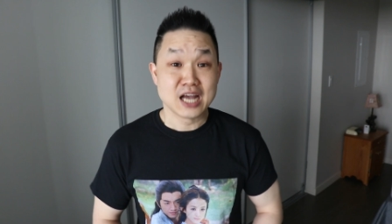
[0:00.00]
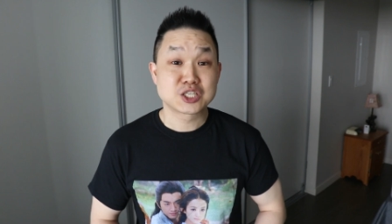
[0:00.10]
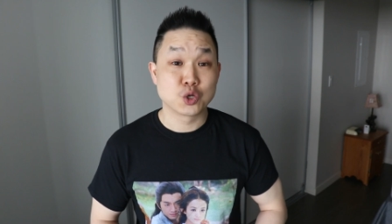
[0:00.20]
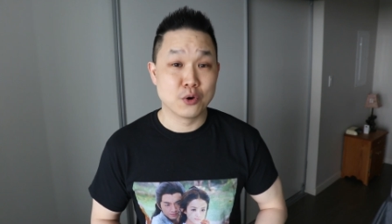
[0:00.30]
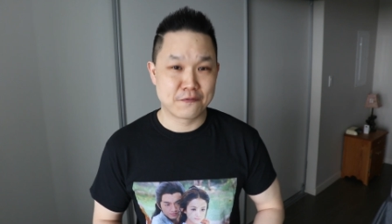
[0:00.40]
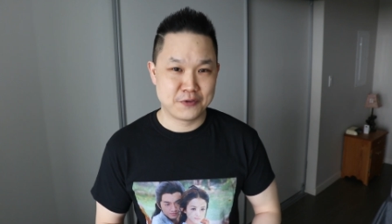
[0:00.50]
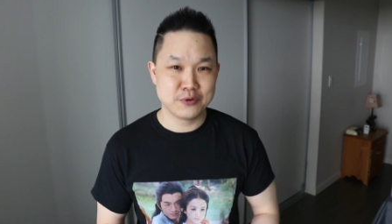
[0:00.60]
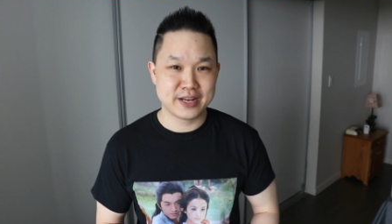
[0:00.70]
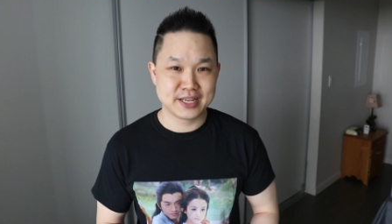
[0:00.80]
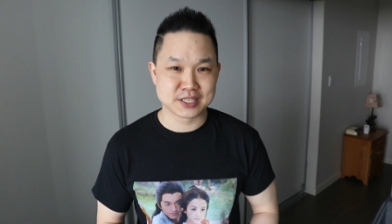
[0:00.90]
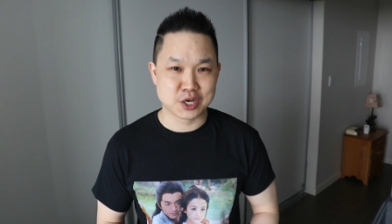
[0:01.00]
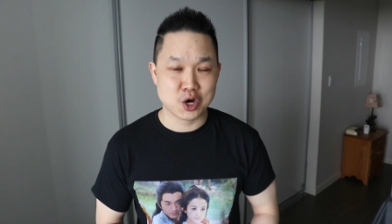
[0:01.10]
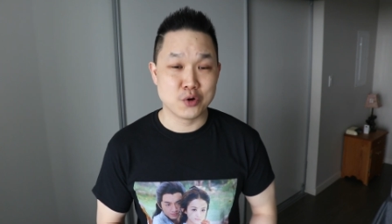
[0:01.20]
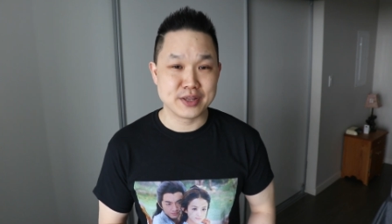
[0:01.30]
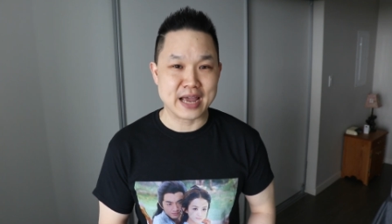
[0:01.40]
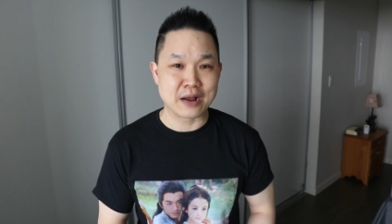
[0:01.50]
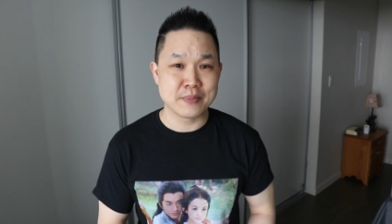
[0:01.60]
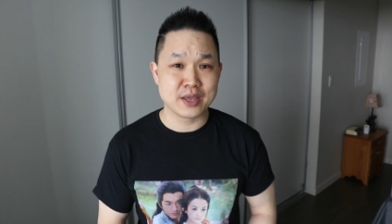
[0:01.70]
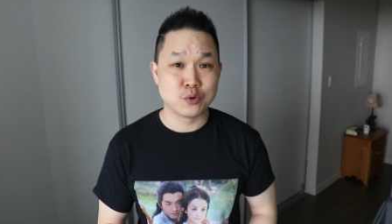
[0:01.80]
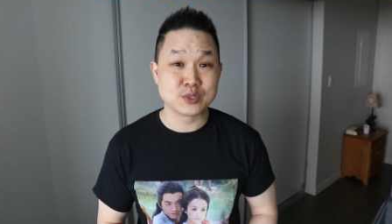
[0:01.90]
So a few days ago, Yang
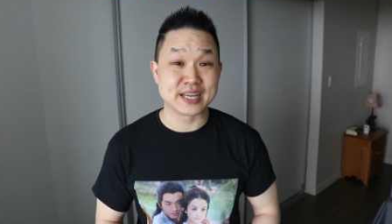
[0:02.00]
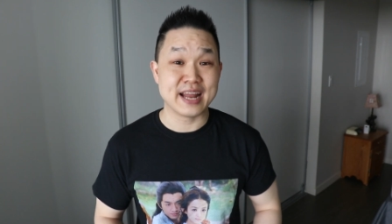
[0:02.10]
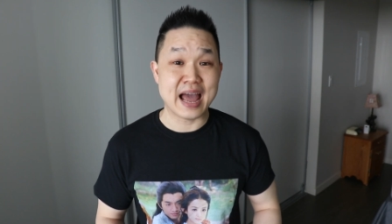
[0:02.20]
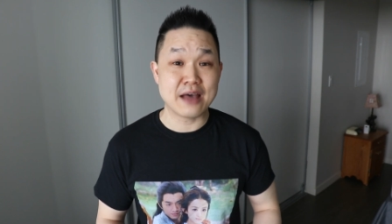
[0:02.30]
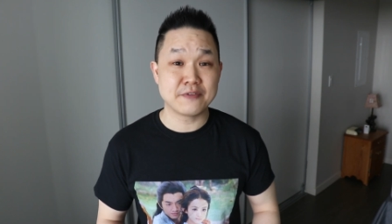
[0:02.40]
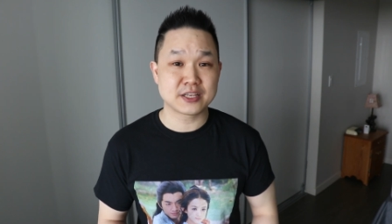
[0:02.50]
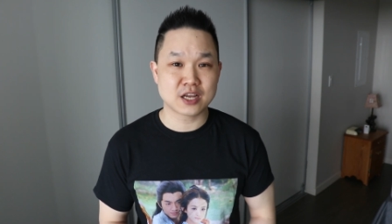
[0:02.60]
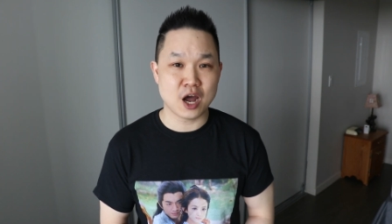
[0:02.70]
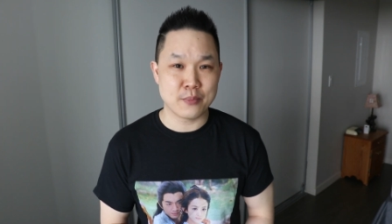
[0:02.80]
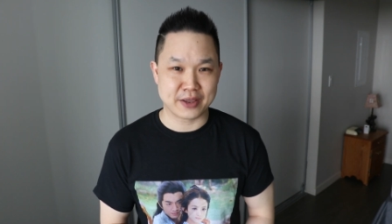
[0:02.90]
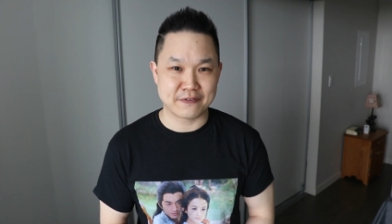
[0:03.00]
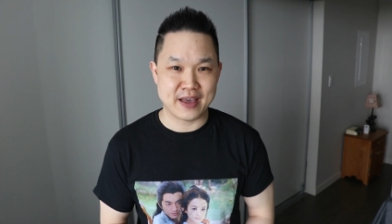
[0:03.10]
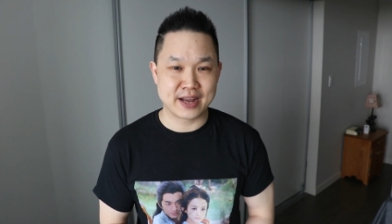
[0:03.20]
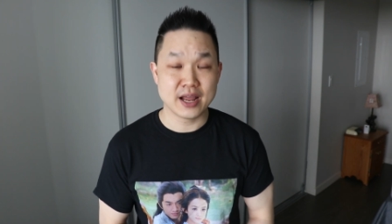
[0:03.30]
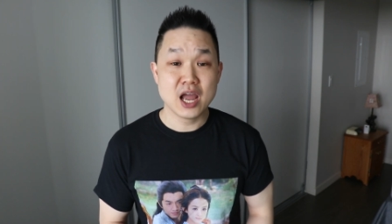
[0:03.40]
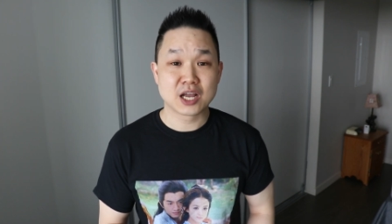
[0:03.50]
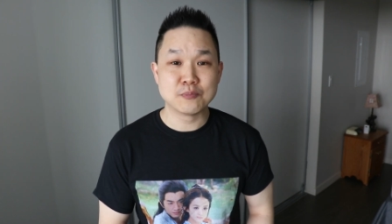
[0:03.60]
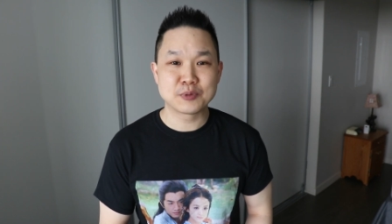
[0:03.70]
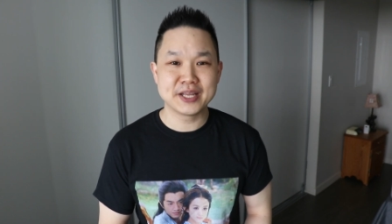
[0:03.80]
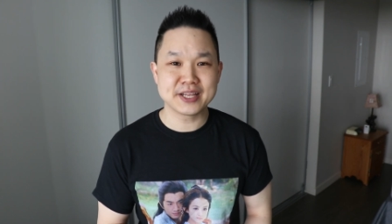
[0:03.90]
Mi, who's an avid comic fan,
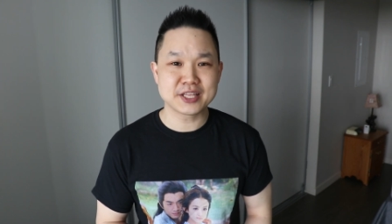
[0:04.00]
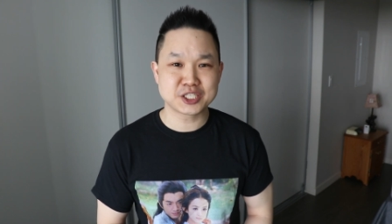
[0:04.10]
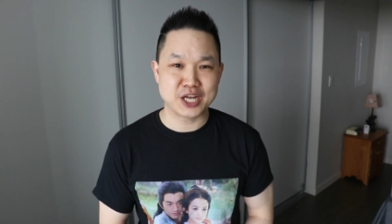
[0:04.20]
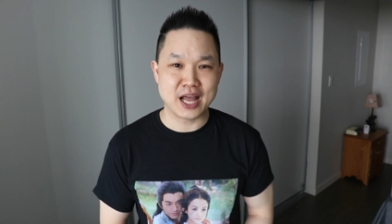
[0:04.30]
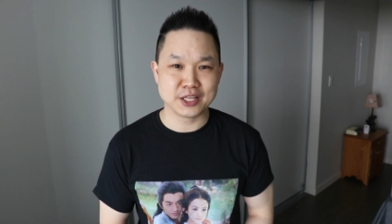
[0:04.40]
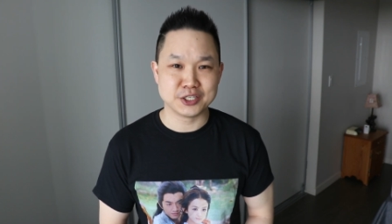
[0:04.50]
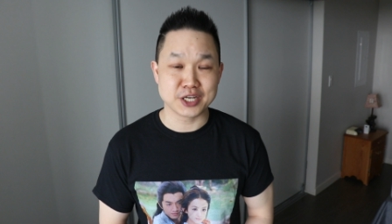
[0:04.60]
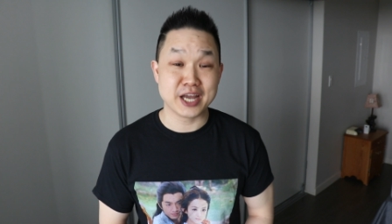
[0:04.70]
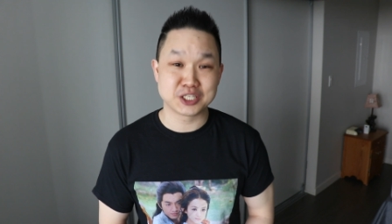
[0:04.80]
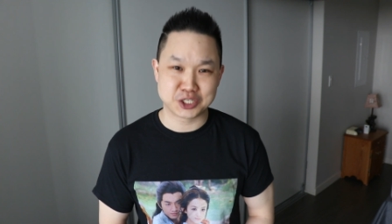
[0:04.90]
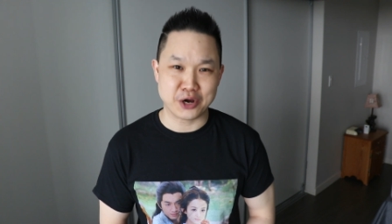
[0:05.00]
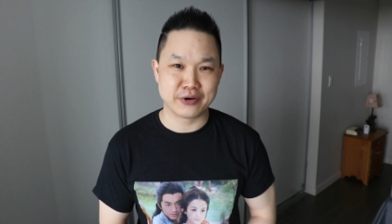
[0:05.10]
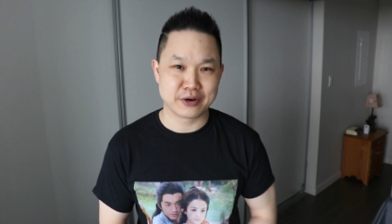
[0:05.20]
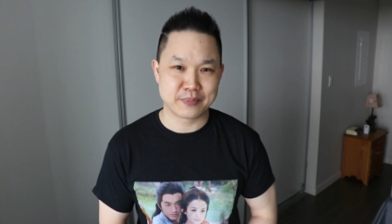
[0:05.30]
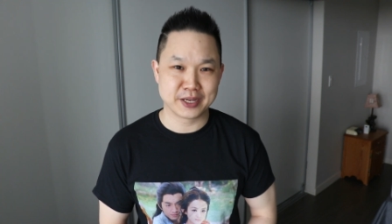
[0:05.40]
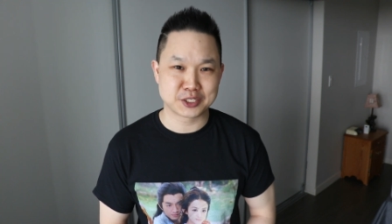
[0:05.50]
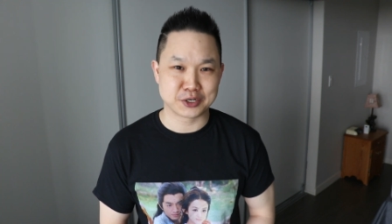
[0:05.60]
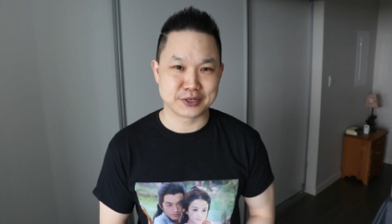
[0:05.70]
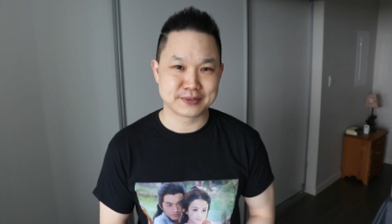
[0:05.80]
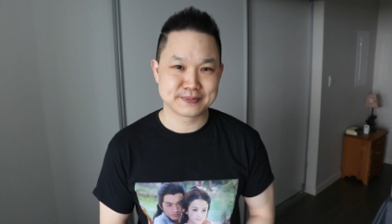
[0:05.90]
completed the challenge and shared her
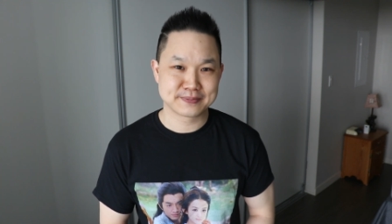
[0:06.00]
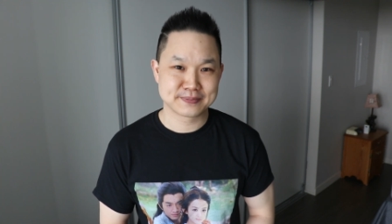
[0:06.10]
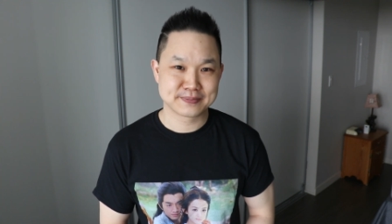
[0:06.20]
picture.